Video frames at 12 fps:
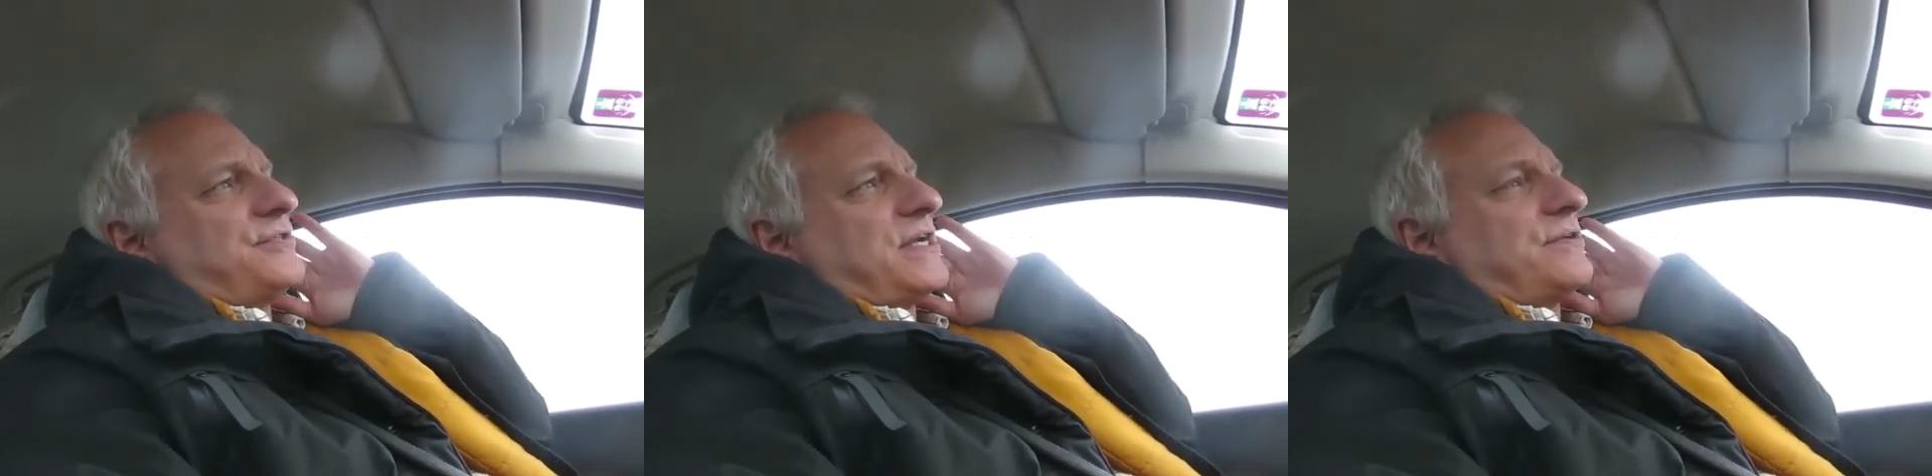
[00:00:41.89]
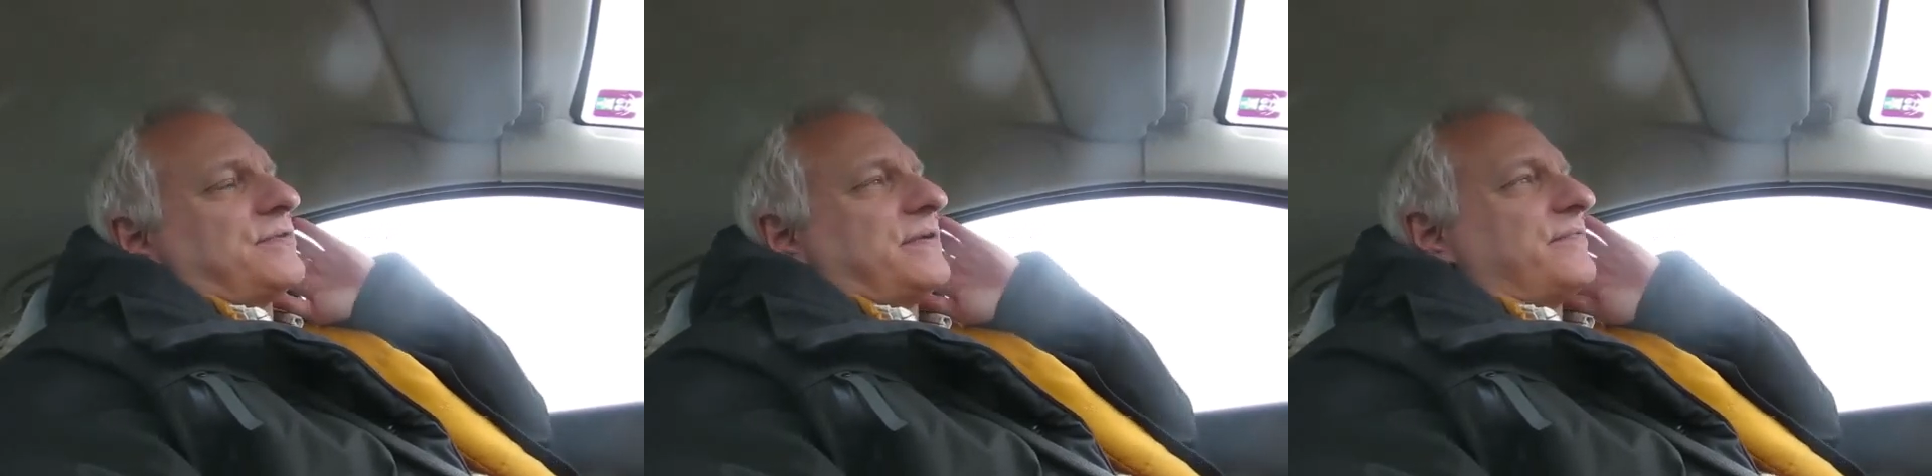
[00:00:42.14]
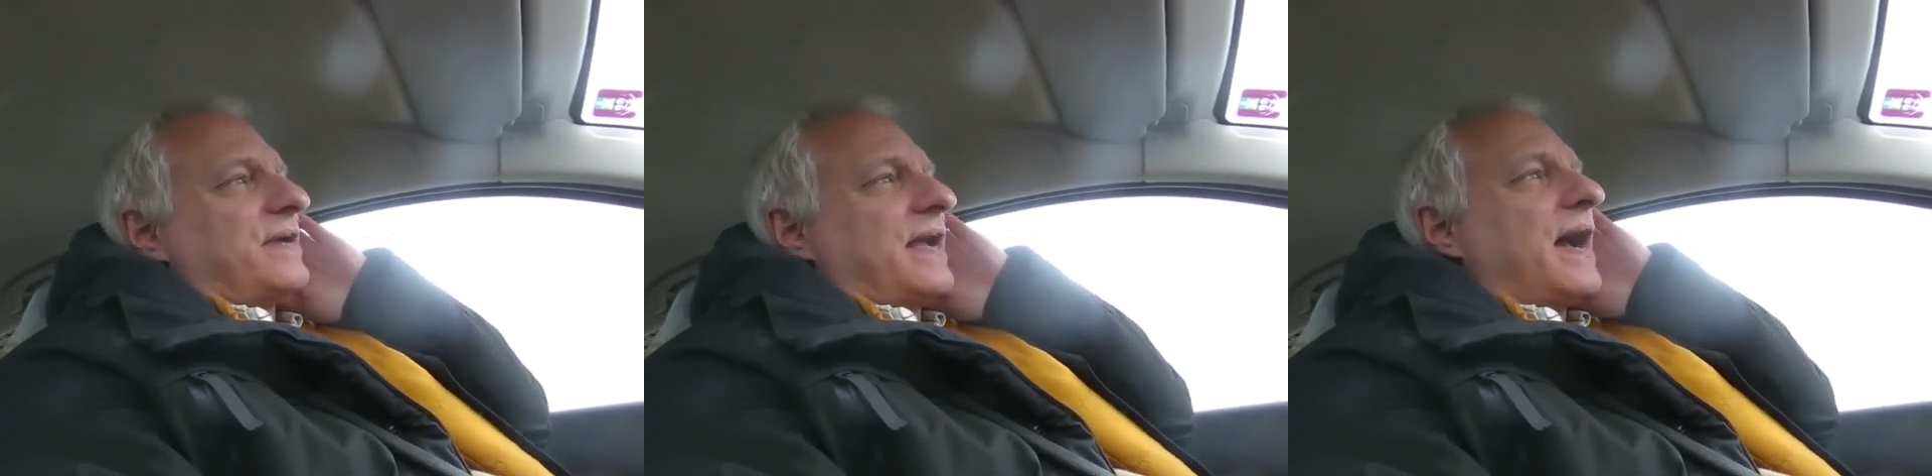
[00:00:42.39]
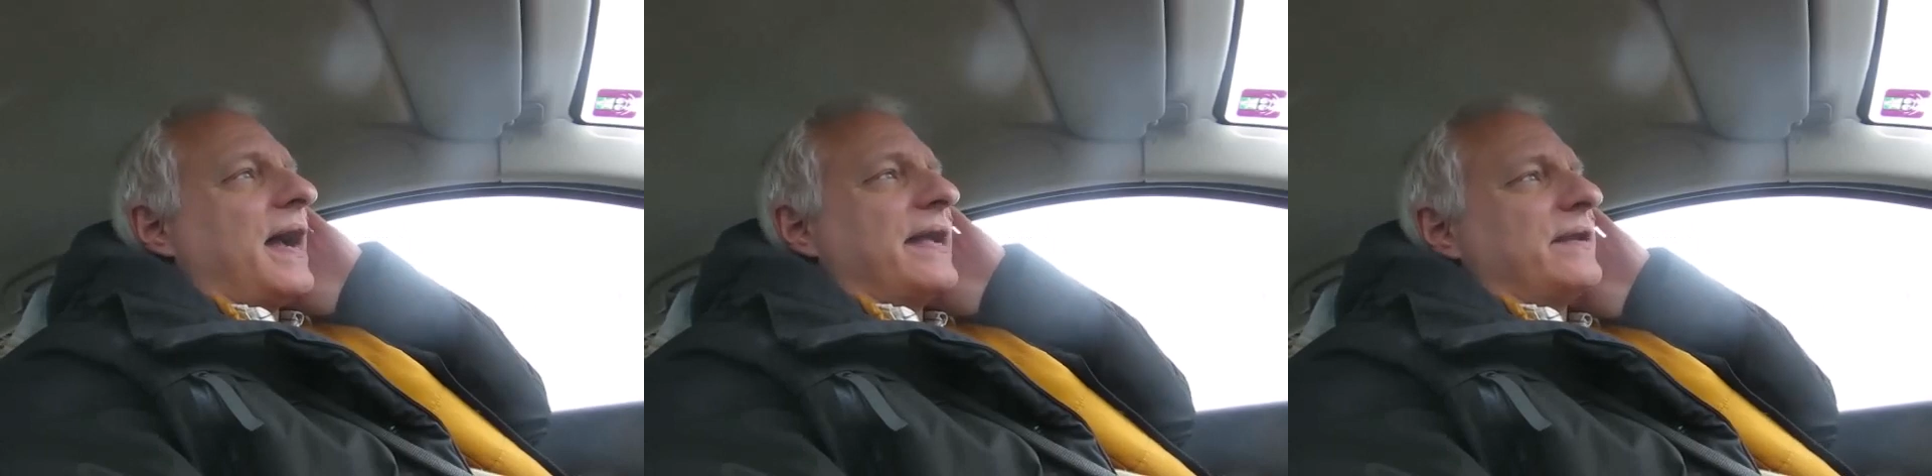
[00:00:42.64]
generative
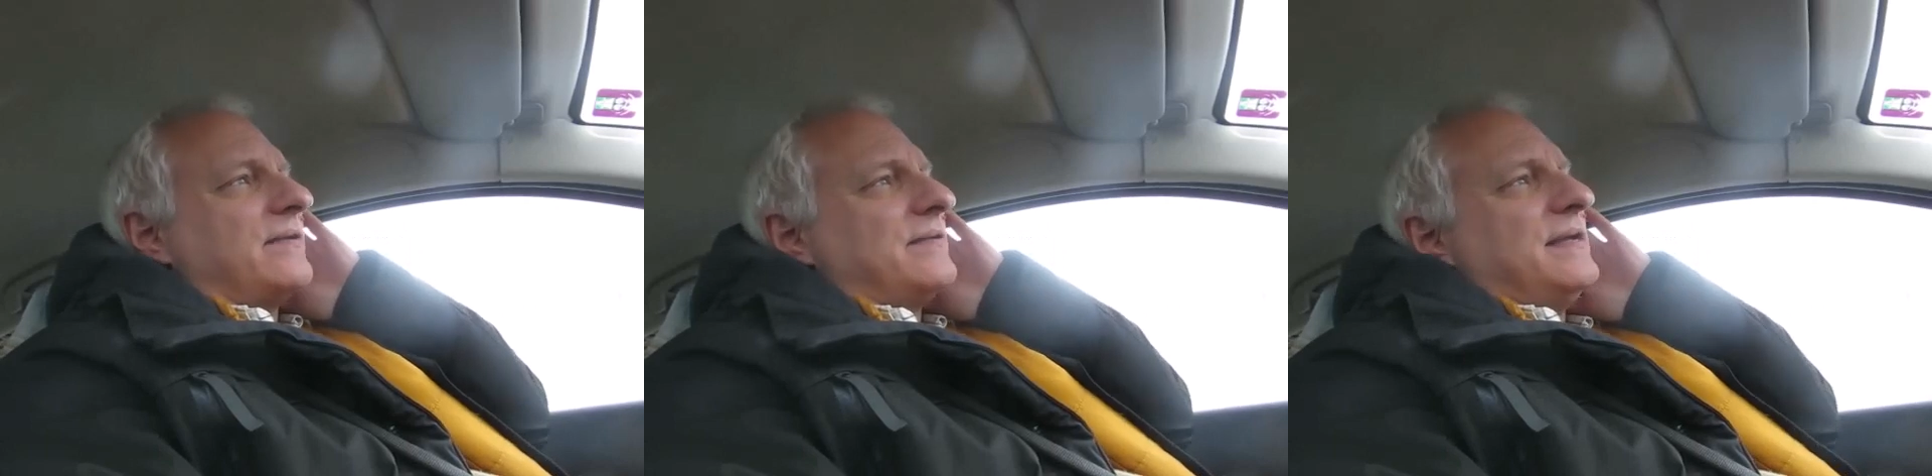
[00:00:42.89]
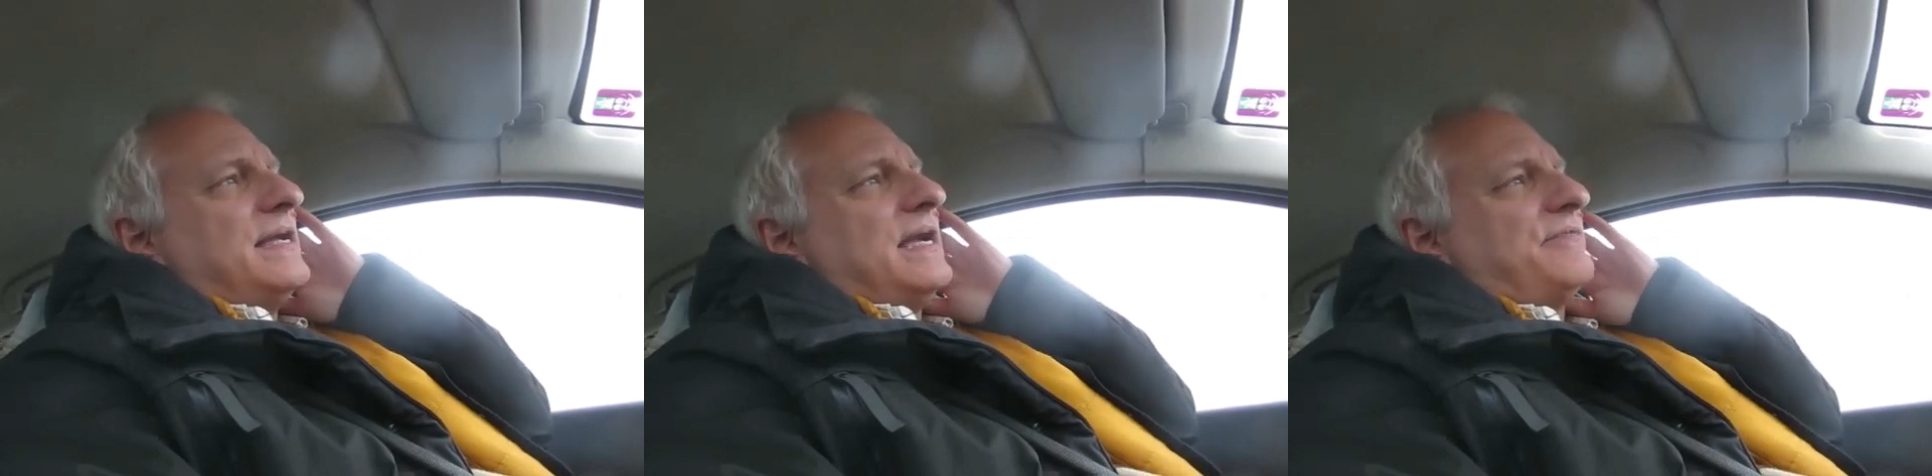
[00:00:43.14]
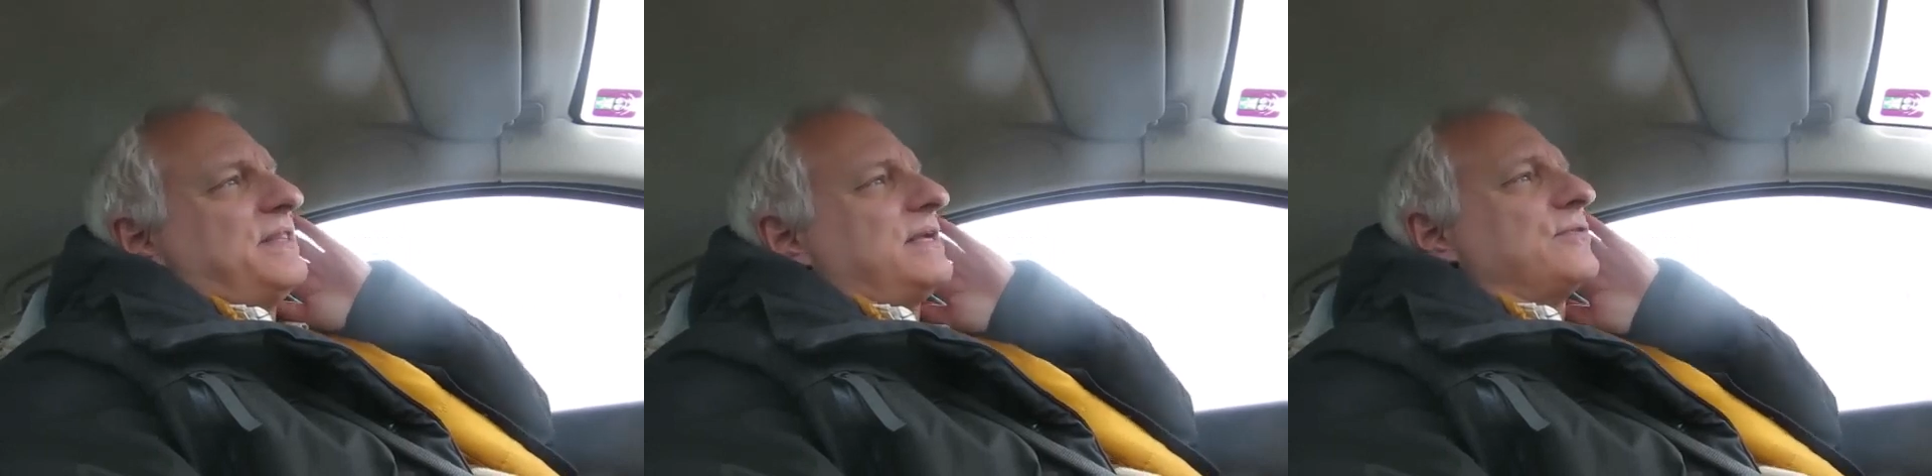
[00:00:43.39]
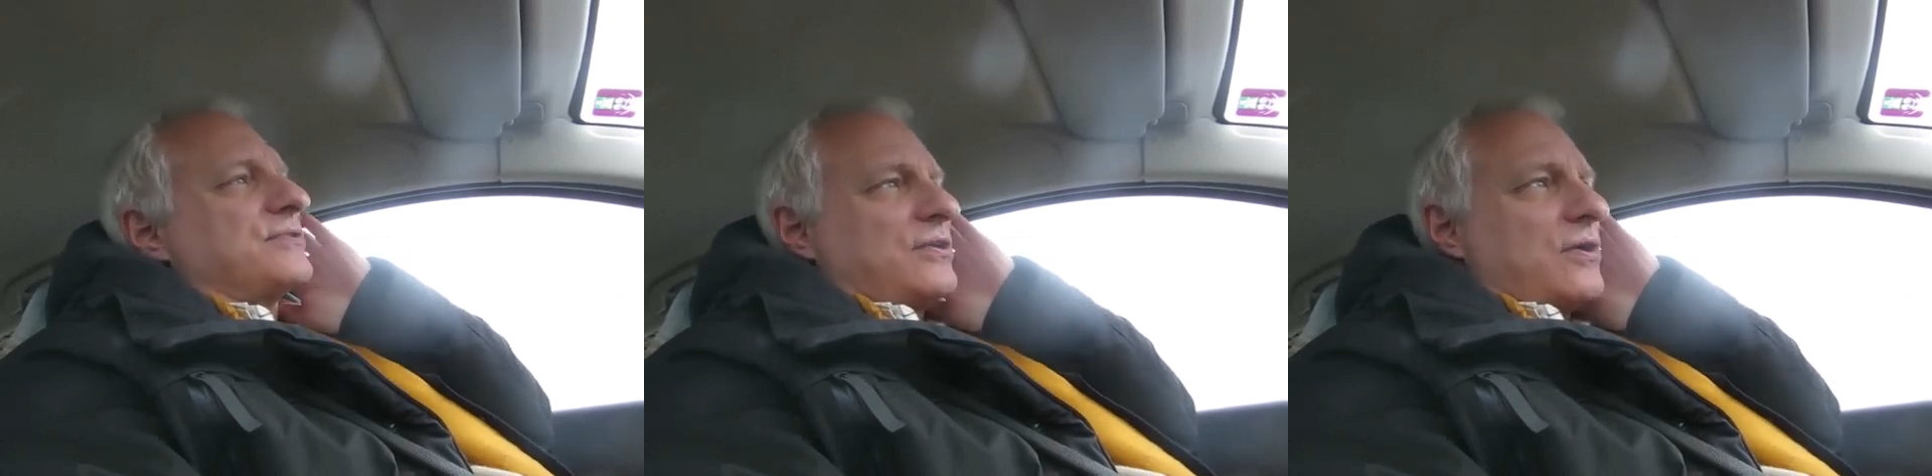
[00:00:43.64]
ai and
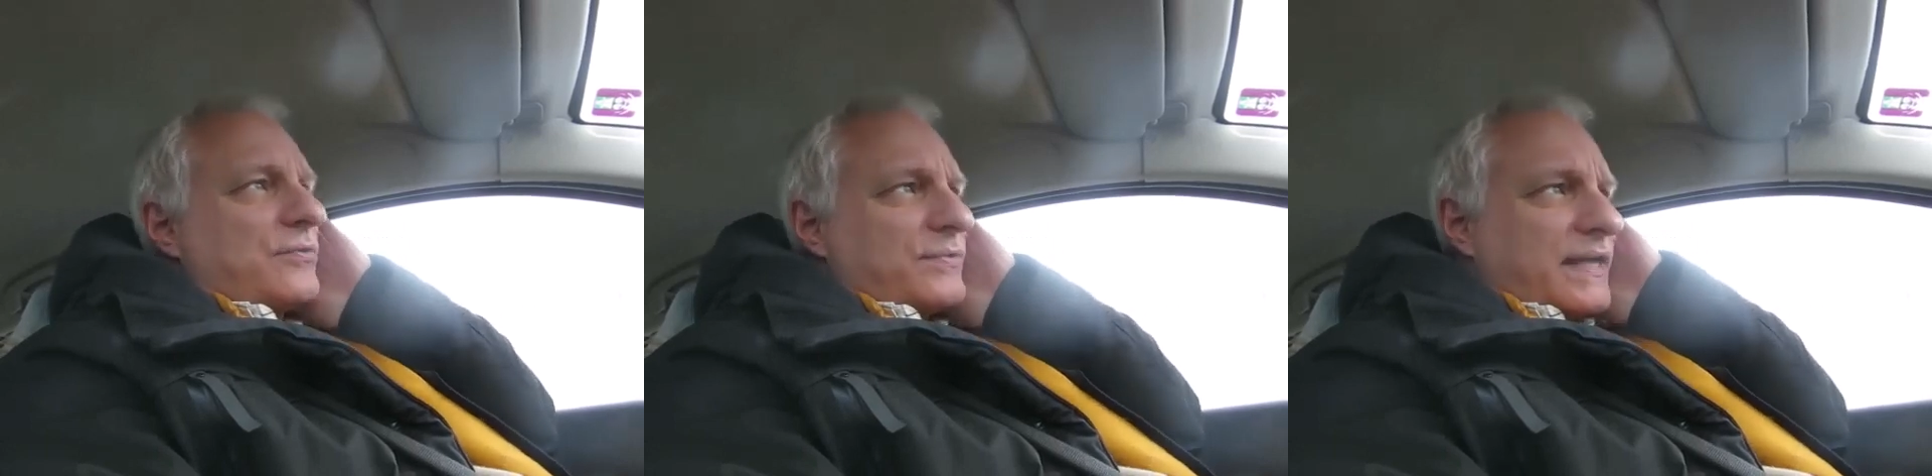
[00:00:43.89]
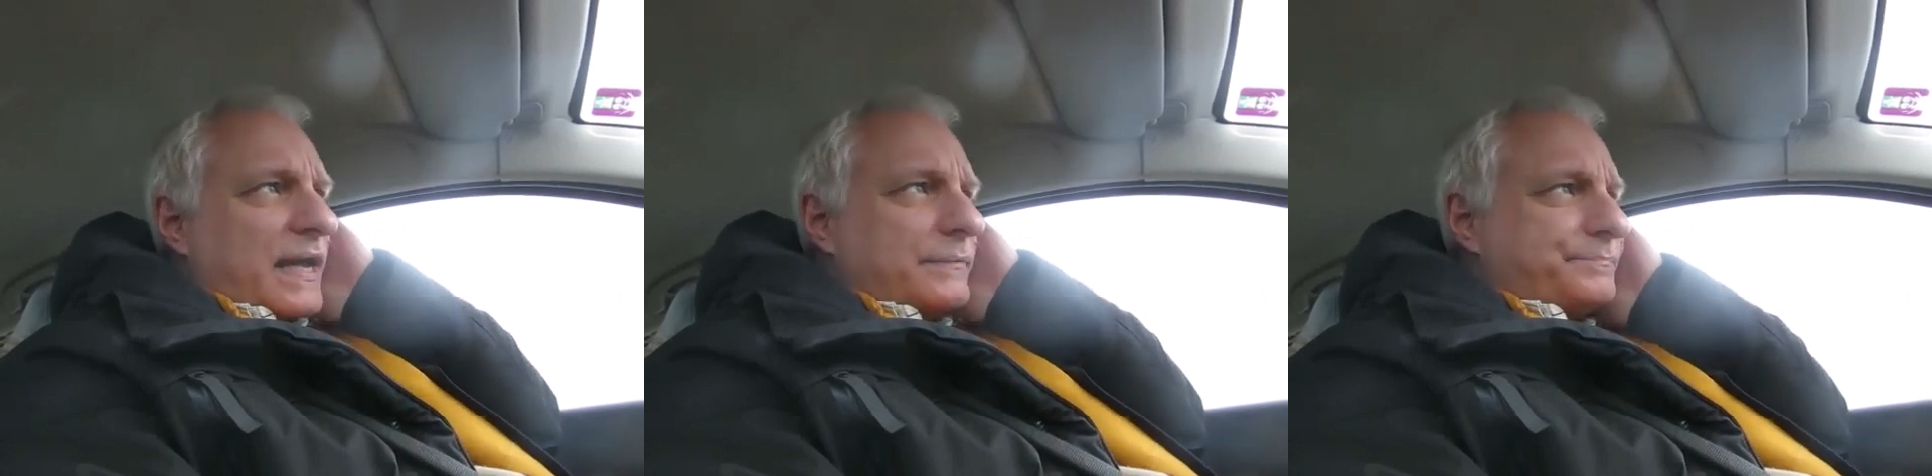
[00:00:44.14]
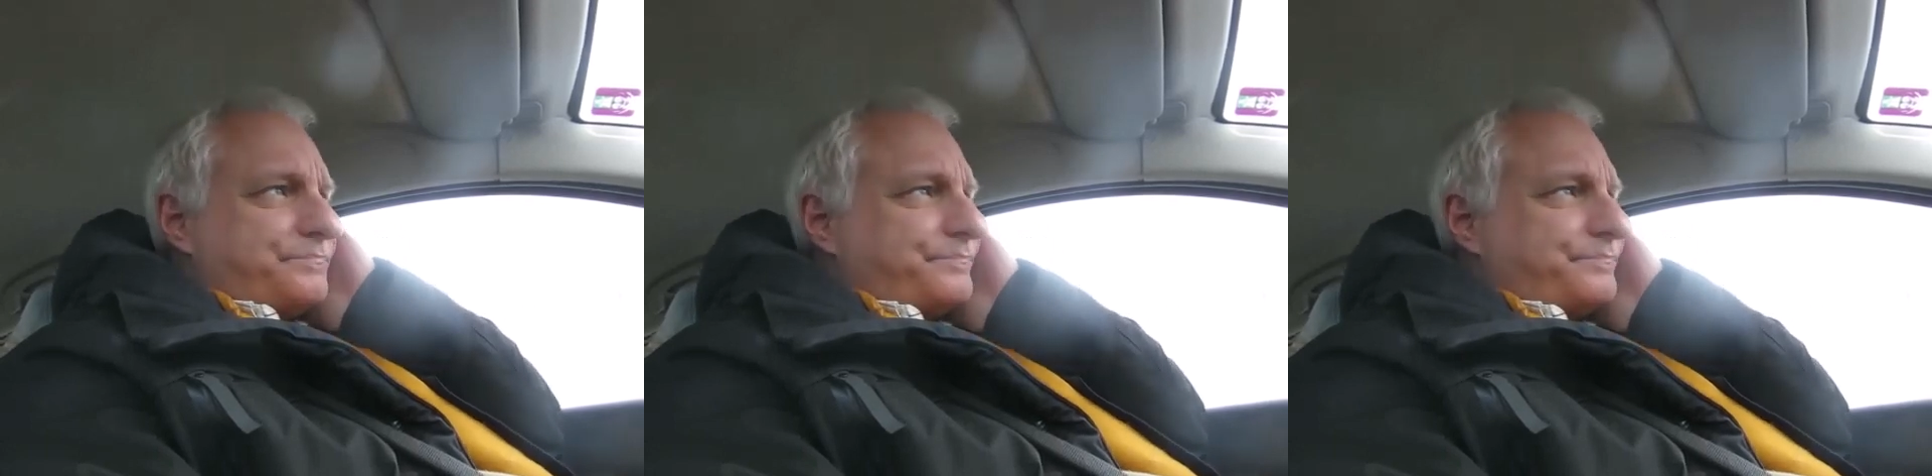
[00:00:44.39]
everything goes along with that